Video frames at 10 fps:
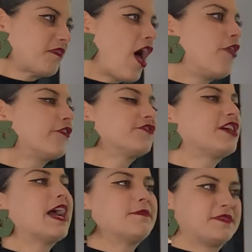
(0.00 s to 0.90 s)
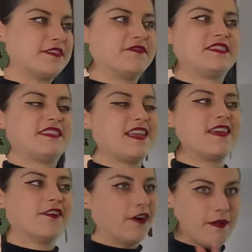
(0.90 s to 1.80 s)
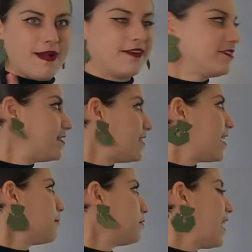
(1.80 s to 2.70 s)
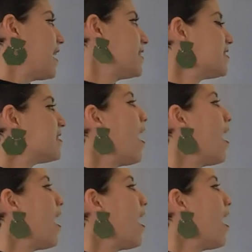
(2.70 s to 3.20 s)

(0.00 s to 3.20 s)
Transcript: other types of sin are about to take place.